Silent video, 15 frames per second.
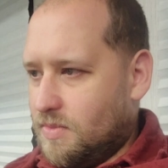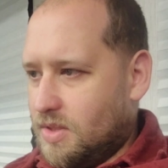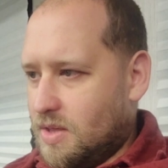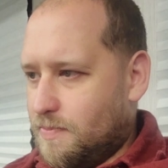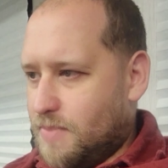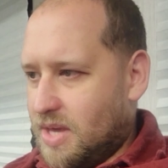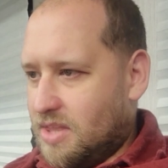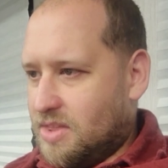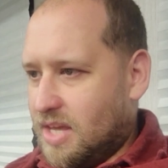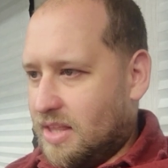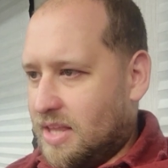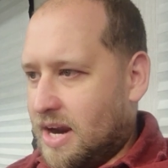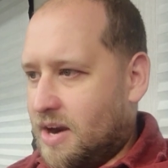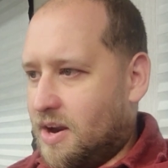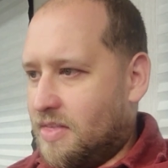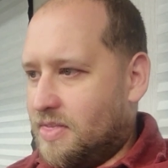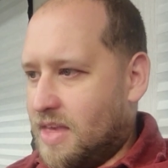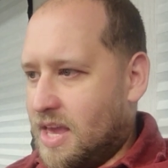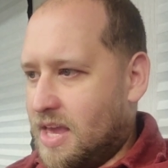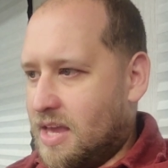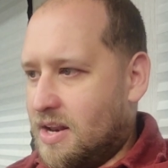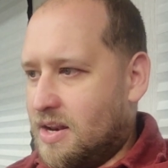the big thing there. And
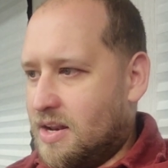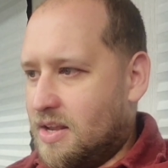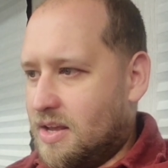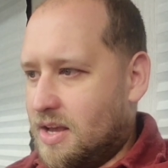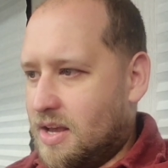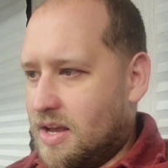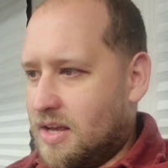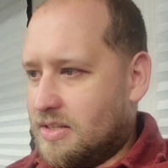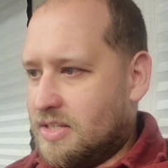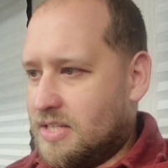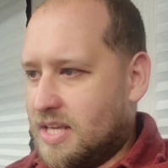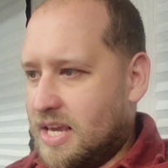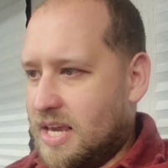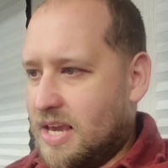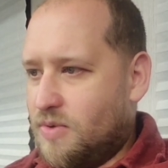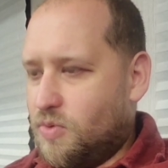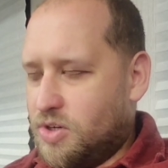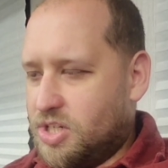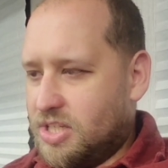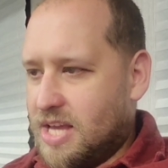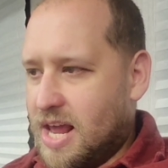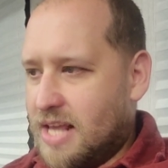then C,
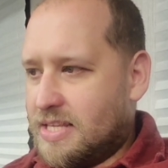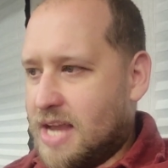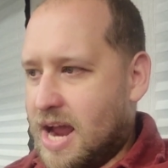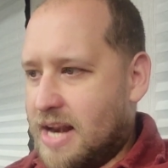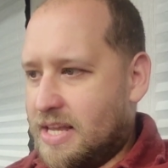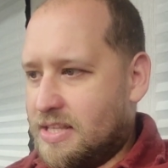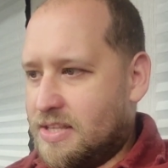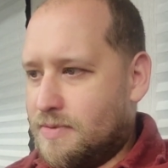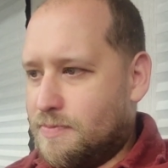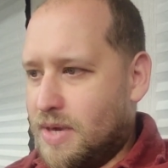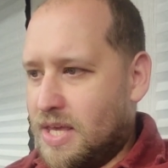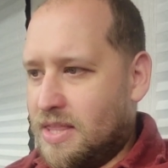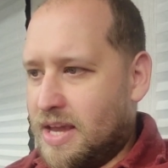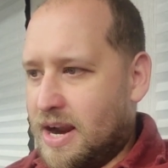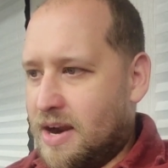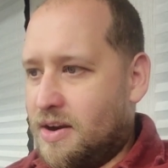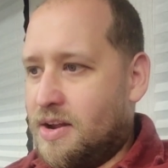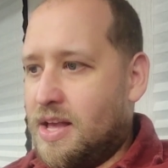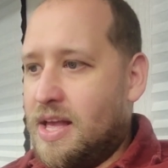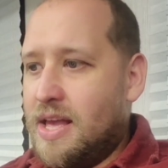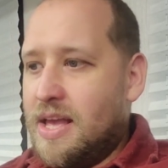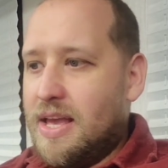which is kind of tied into B there.
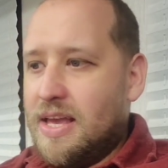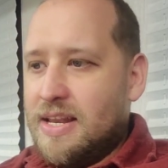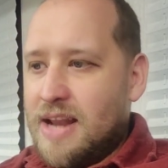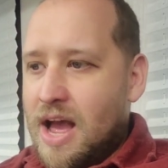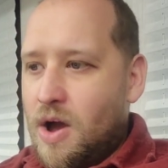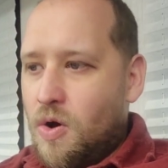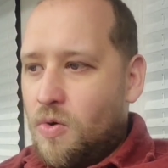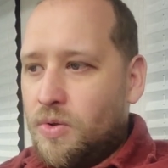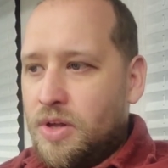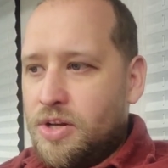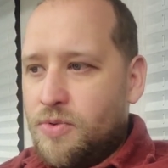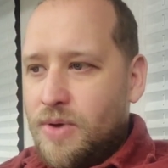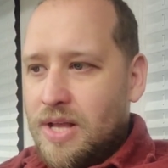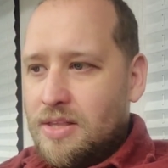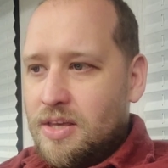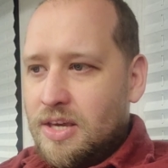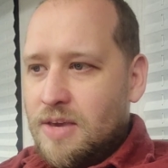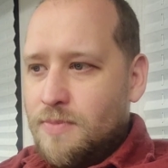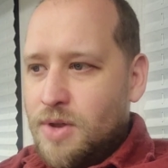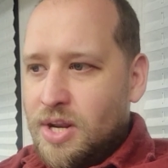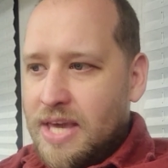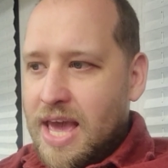Not only do we have to
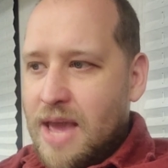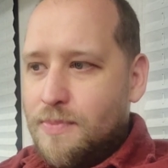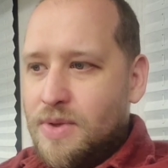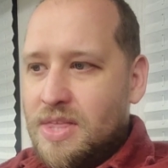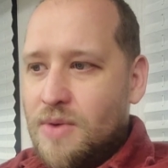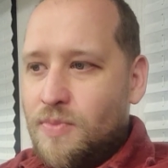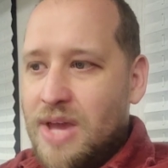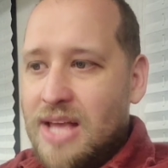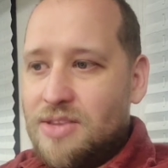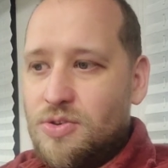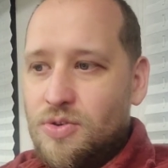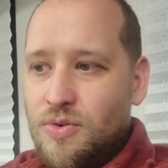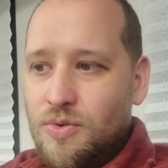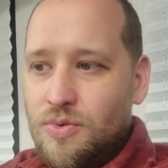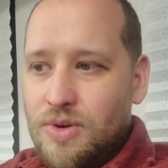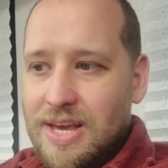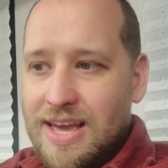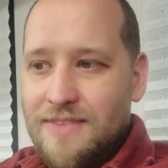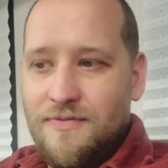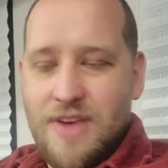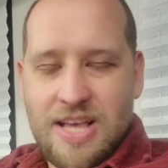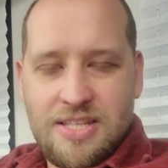communicate, but then we have to
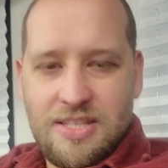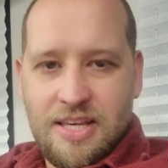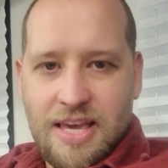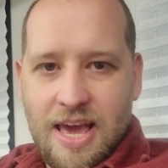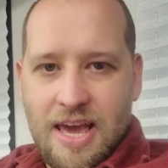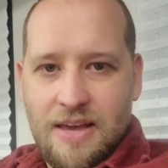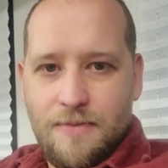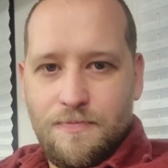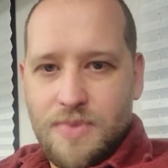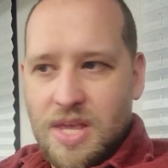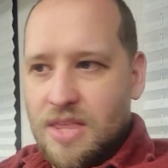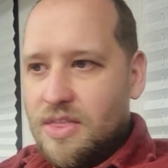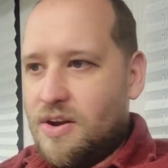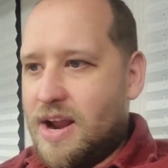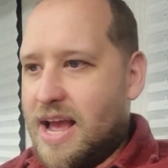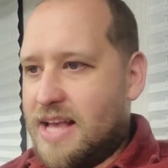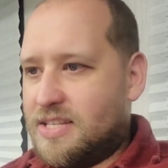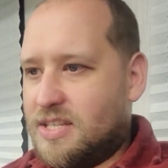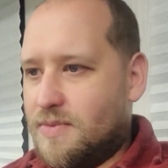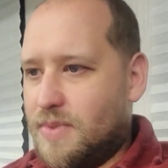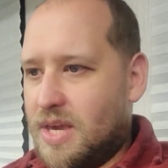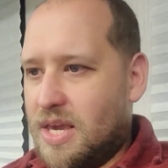investigate, and there
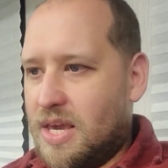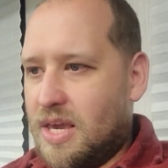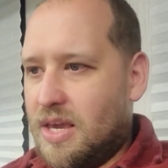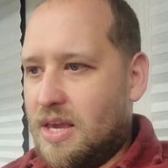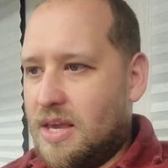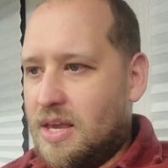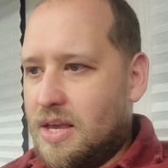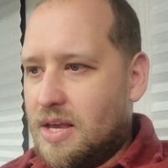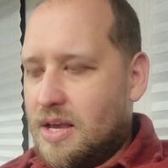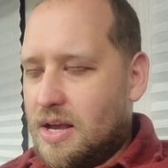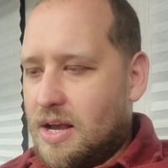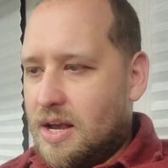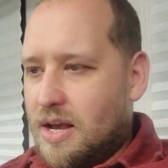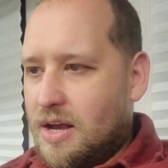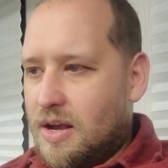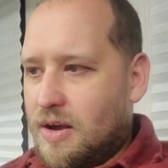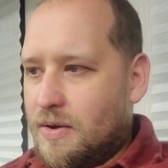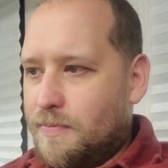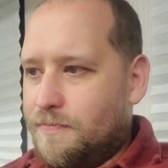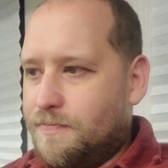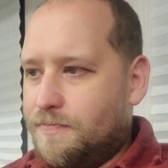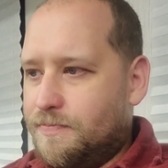has to be,
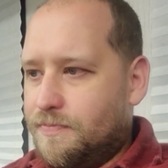you